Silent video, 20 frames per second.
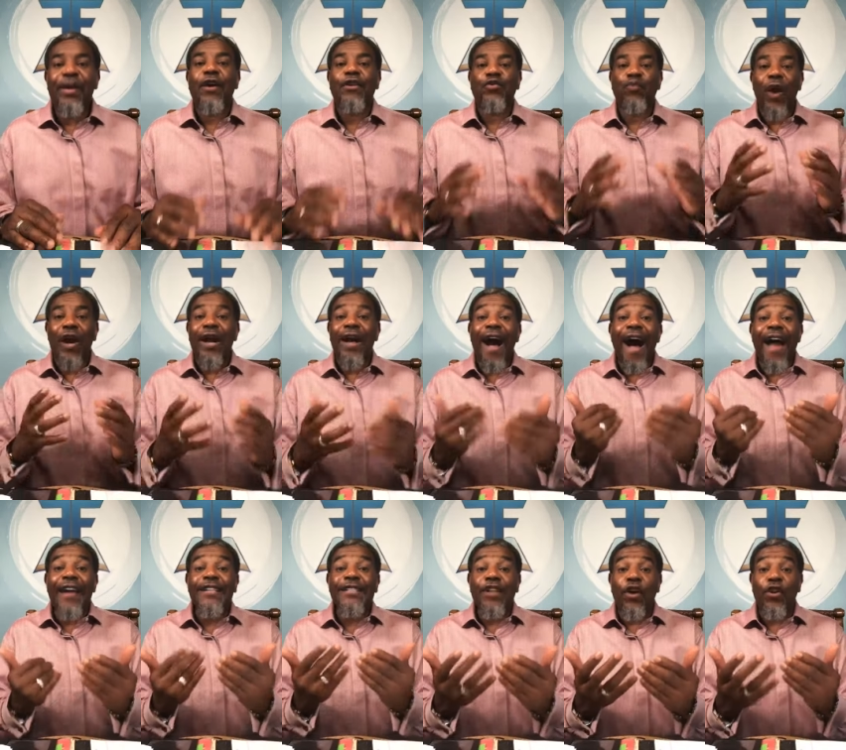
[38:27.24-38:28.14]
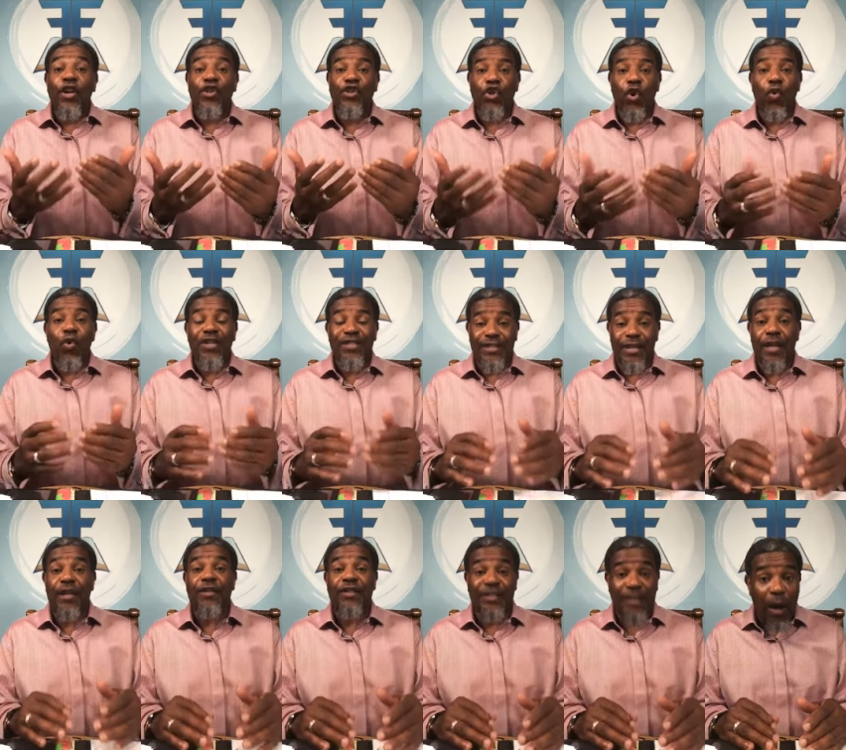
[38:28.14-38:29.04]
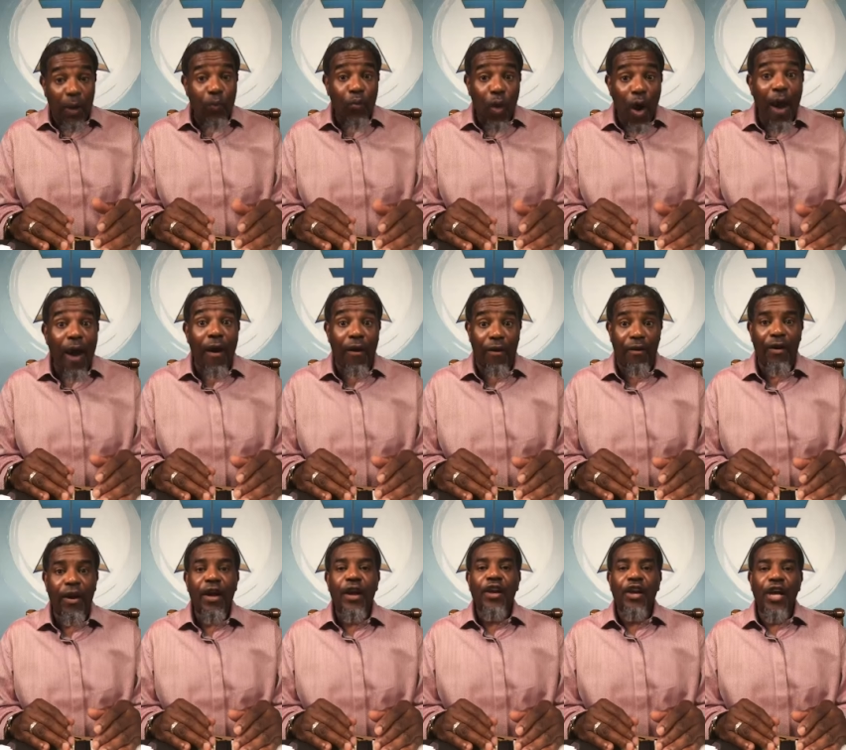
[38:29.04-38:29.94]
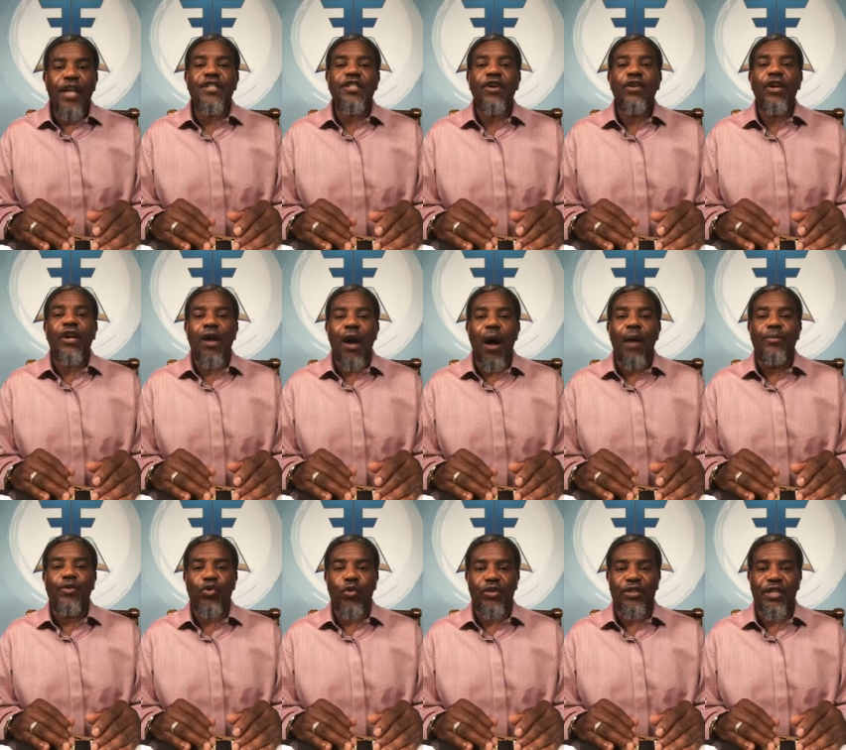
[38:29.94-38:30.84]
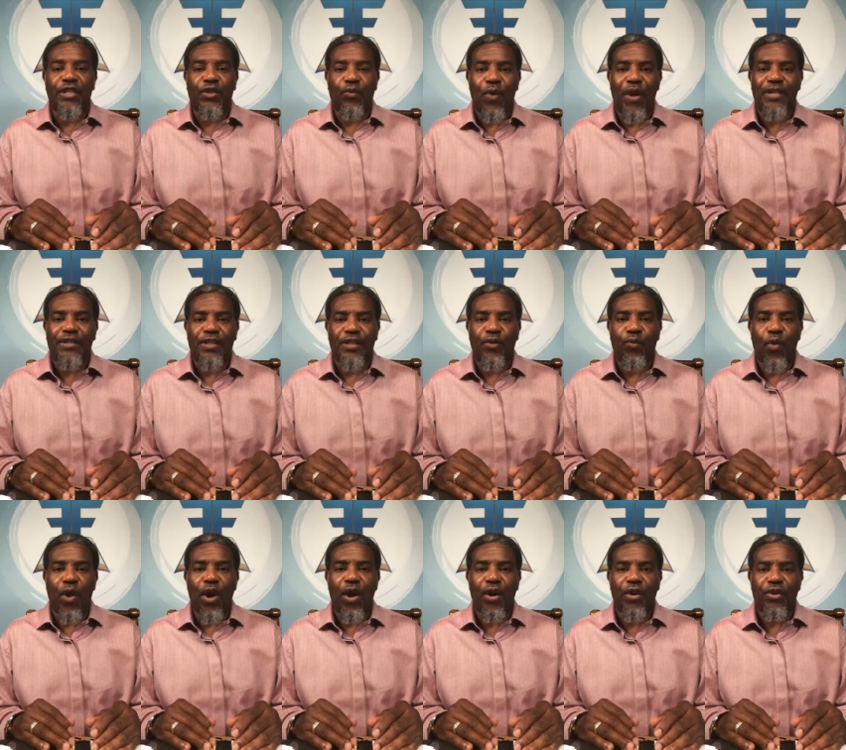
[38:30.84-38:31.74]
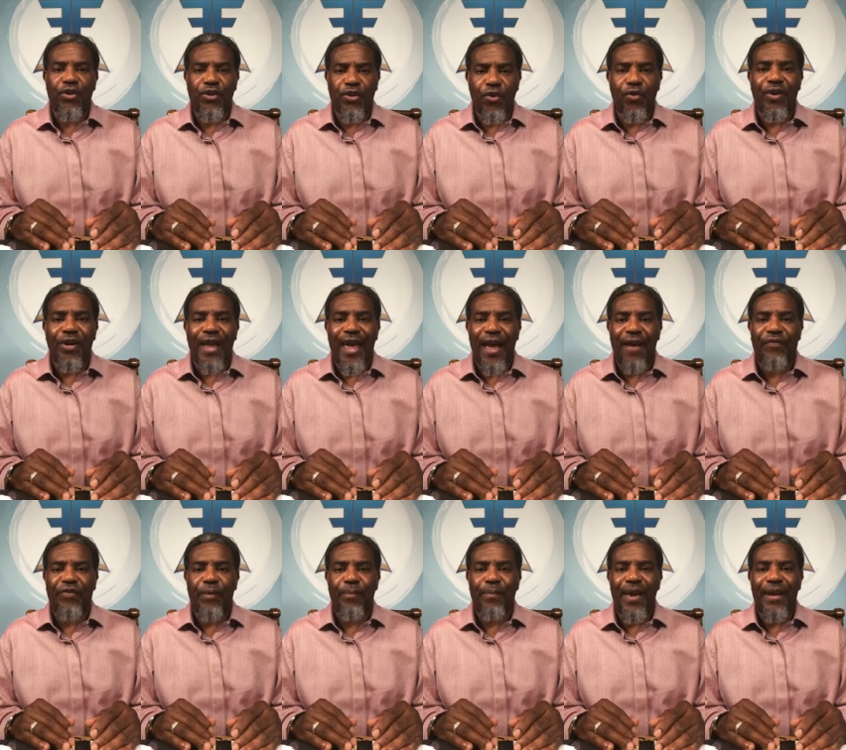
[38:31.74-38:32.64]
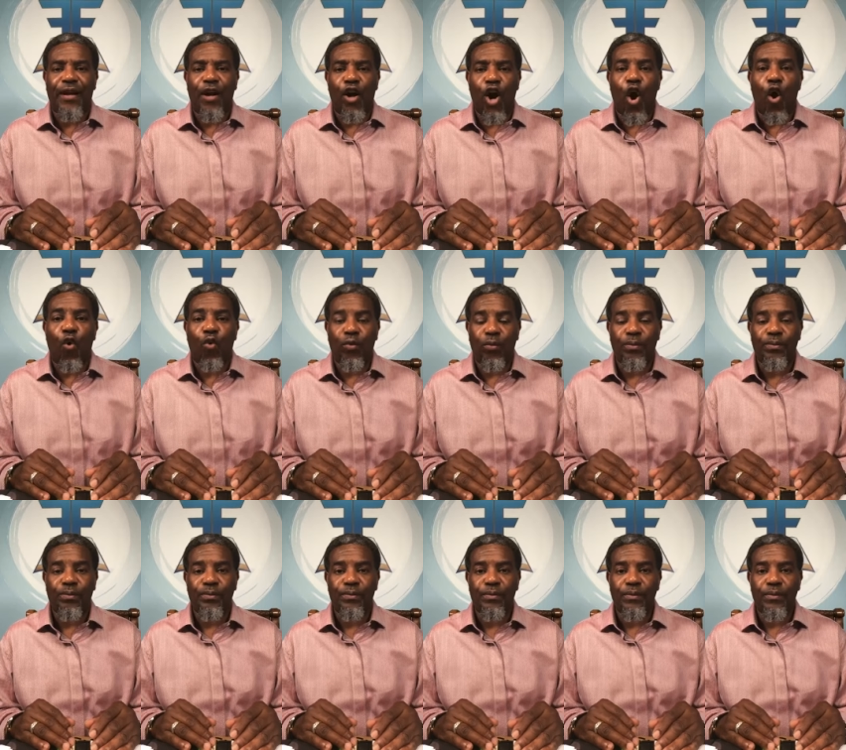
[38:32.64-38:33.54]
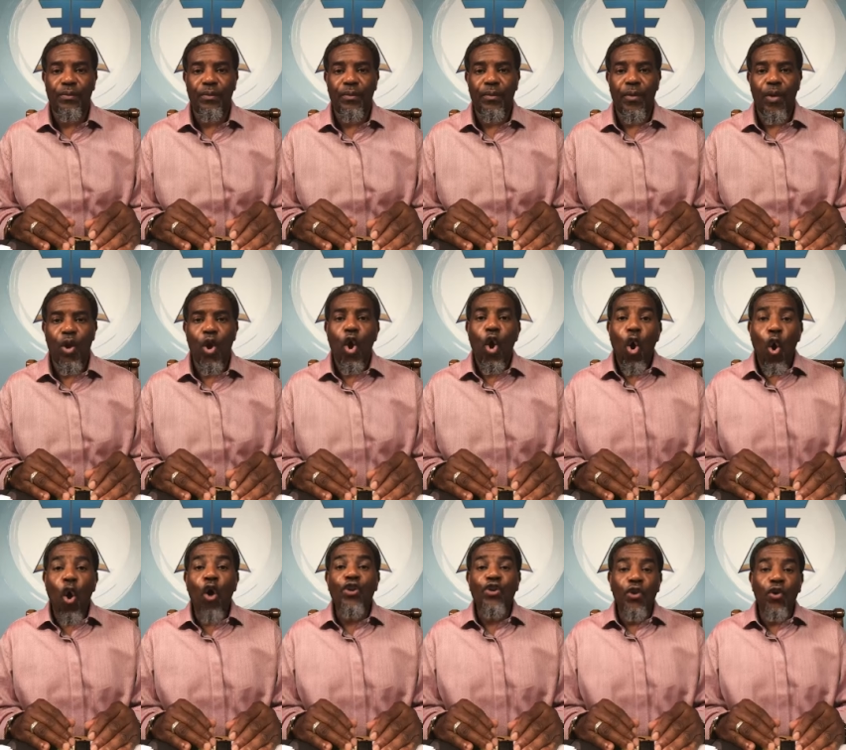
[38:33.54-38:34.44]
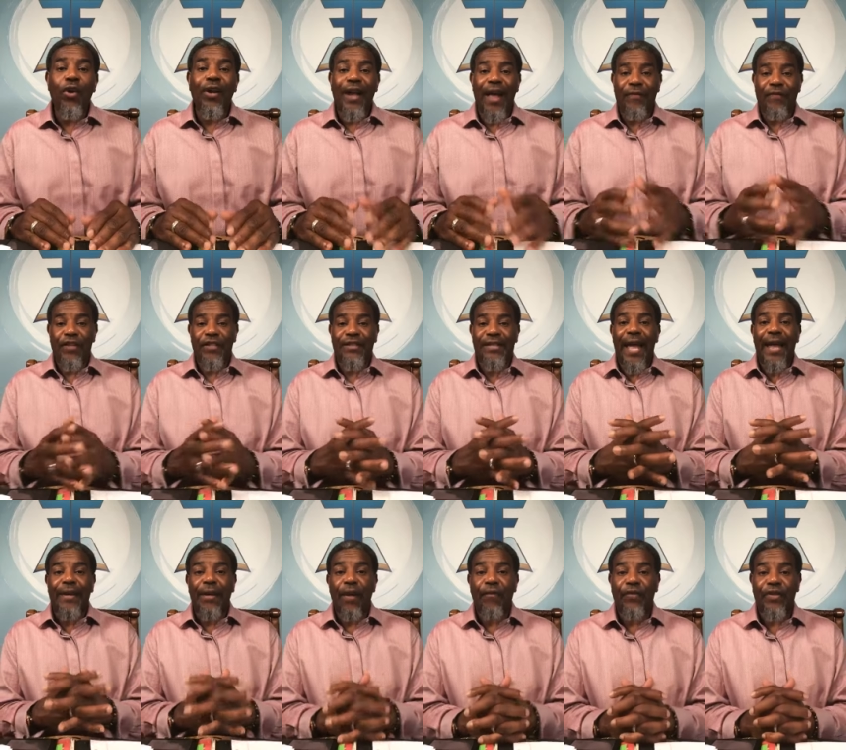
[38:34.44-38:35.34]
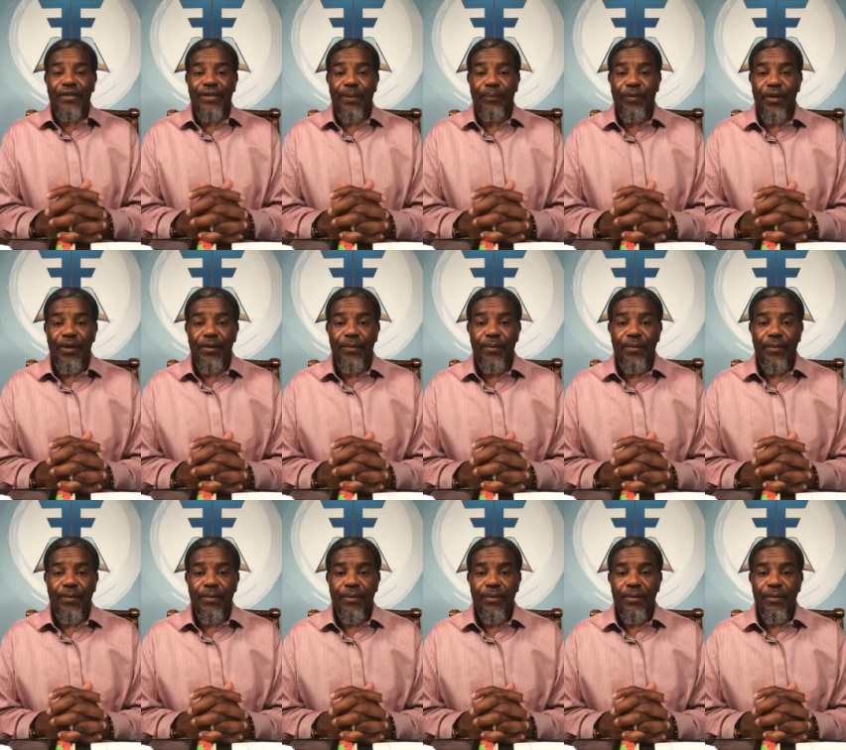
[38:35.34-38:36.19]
Because what God is going to do is that somewhere it's going to come to a situation to where you're going to have to make a call. Or you're going to have to stand up for something.